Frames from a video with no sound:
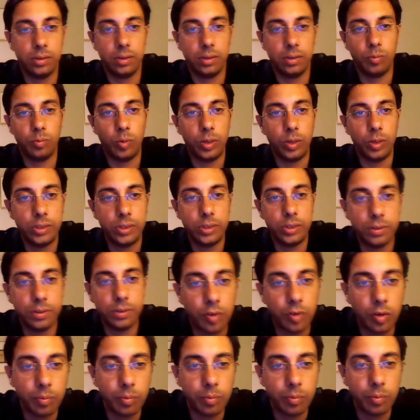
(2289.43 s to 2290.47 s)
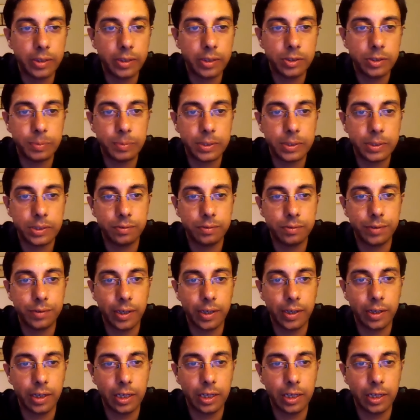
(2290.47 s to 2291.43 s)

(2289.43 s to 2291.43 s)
What is a format specifier